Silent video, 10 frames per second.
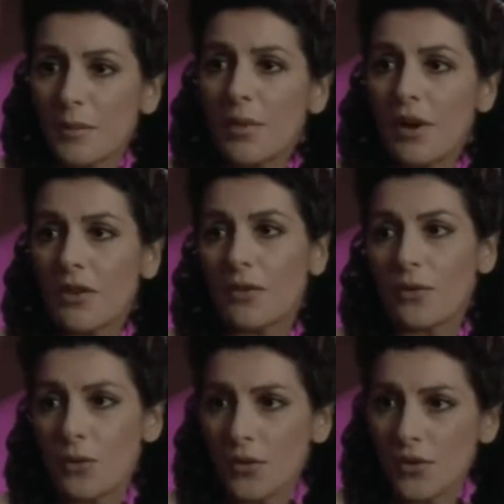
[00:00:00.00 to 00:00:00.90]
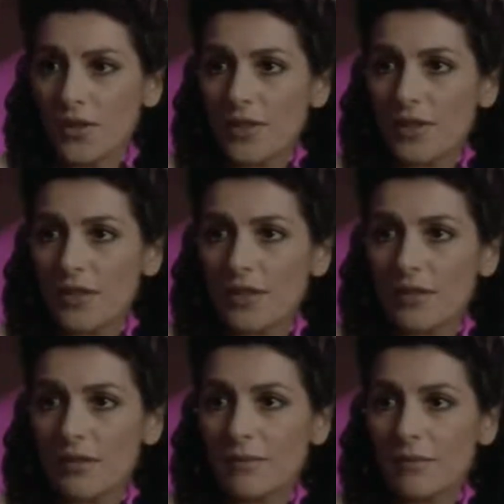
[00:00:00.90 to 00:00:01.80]
a part of yours.
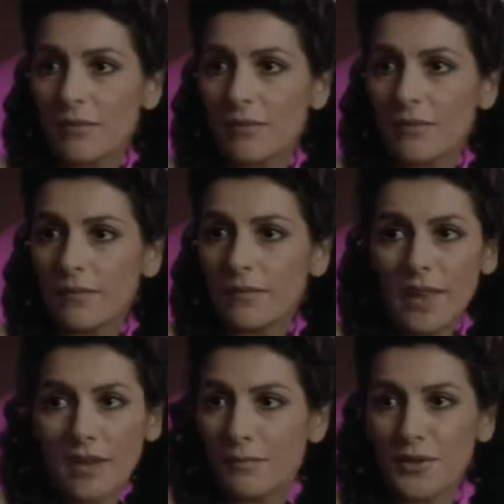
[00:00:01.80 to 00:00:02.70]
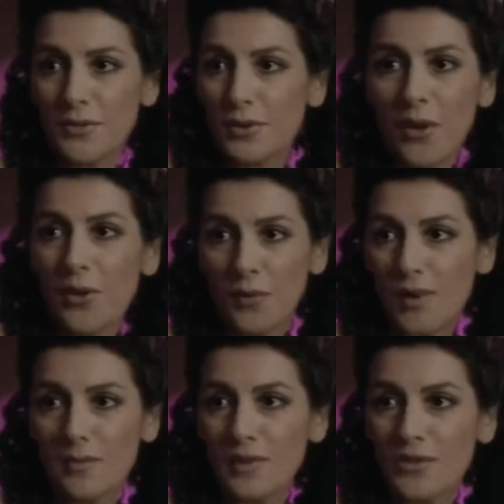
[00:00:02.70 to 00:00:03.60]
That much will
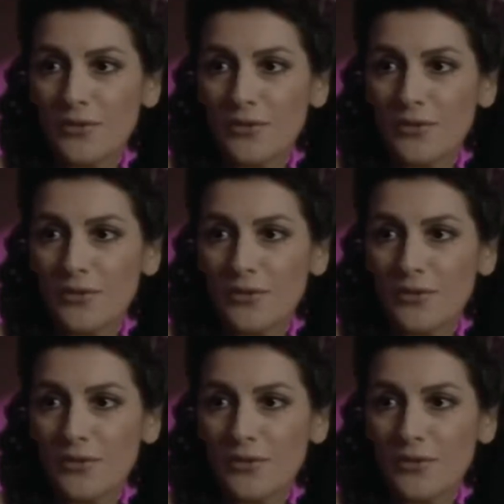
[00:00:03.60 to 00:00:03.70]
always be